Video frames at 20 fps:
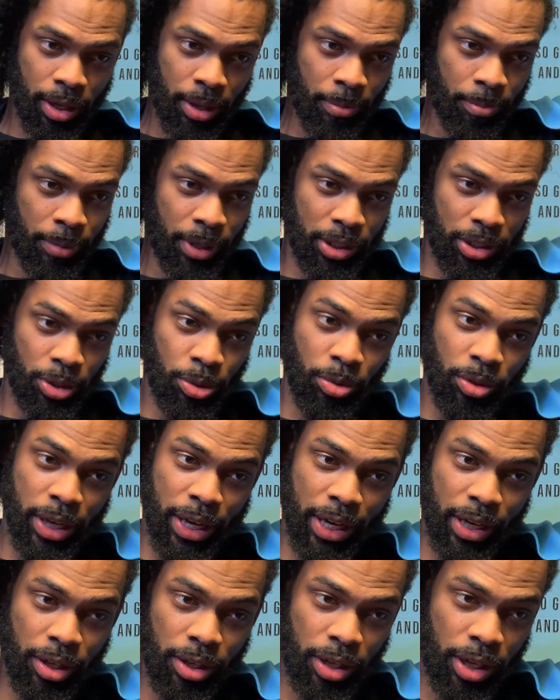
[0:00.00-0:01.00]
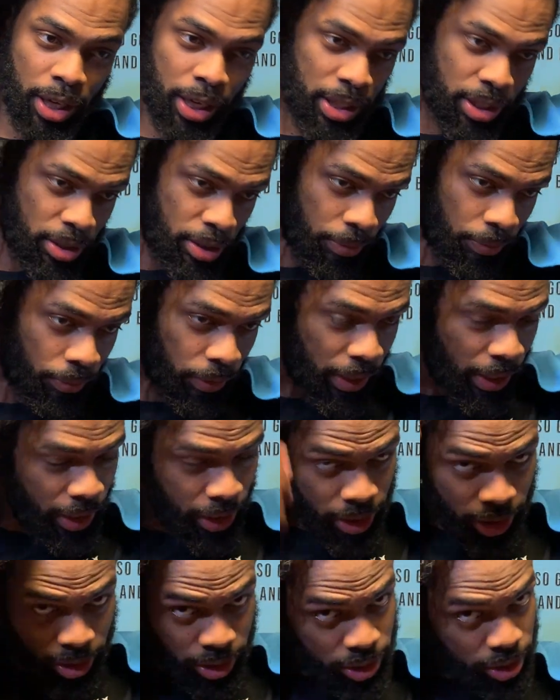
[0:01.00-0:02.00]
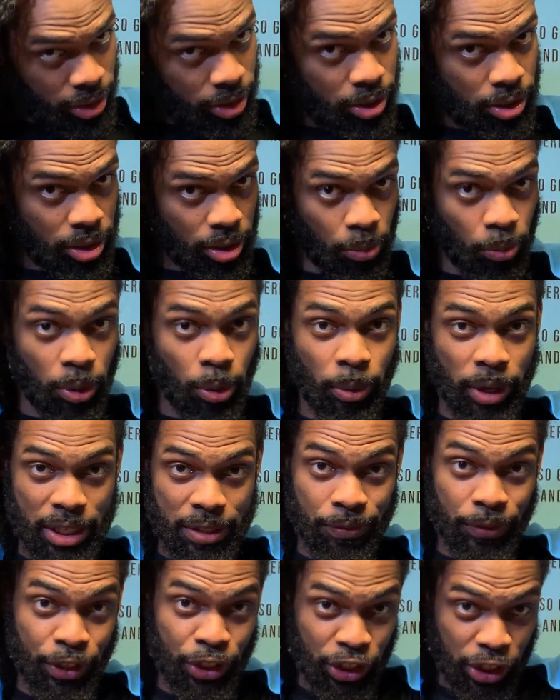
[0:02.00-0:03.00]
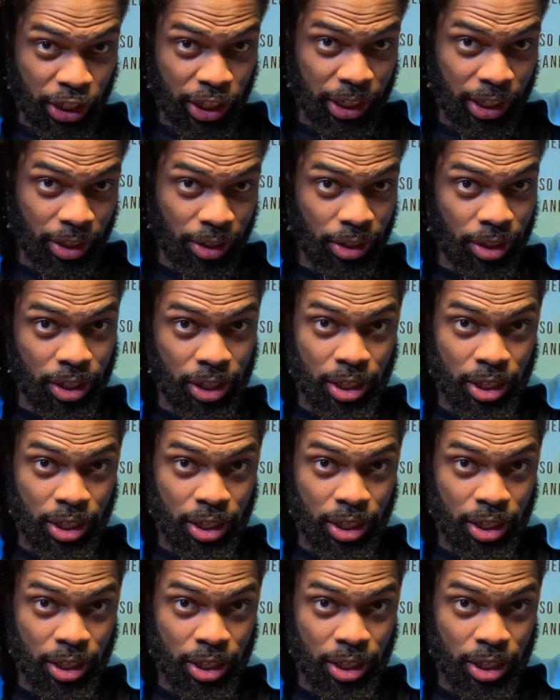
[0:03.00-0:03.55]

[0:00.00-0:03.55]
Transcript: but you gotta honestly find what works for your hair.